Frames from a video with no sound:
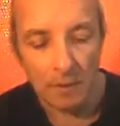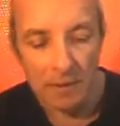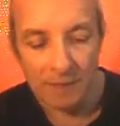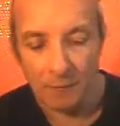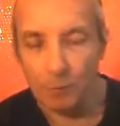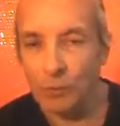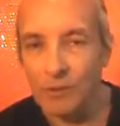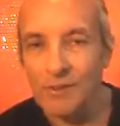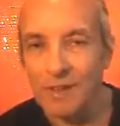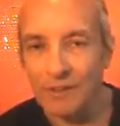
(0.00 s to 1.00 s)
it's even
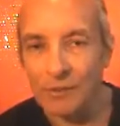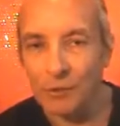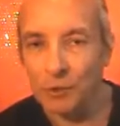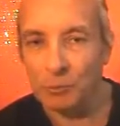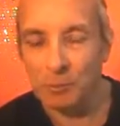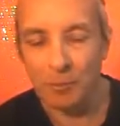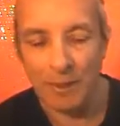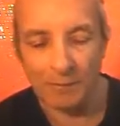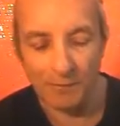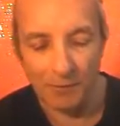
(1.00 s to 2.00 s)
more essential to be
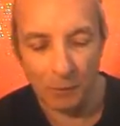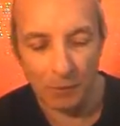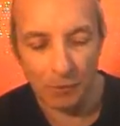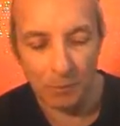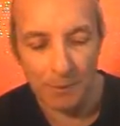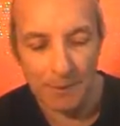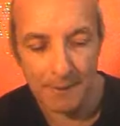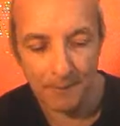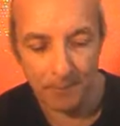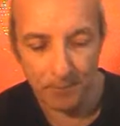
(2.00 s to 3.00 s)
practicing when you're busy.